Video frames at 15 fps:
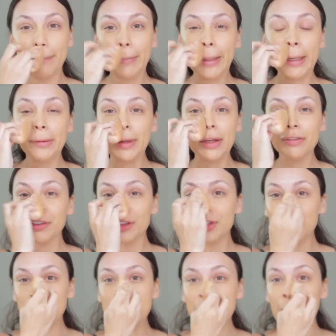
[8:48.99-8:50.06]
get ready for
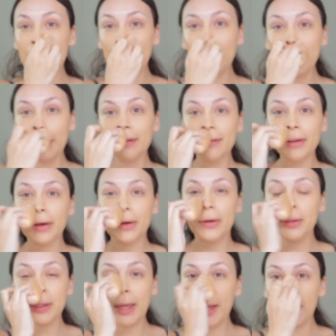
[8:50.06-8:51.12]
this gender
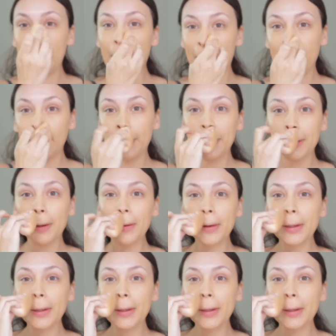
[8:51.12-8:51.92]
reveal. Like, I'm so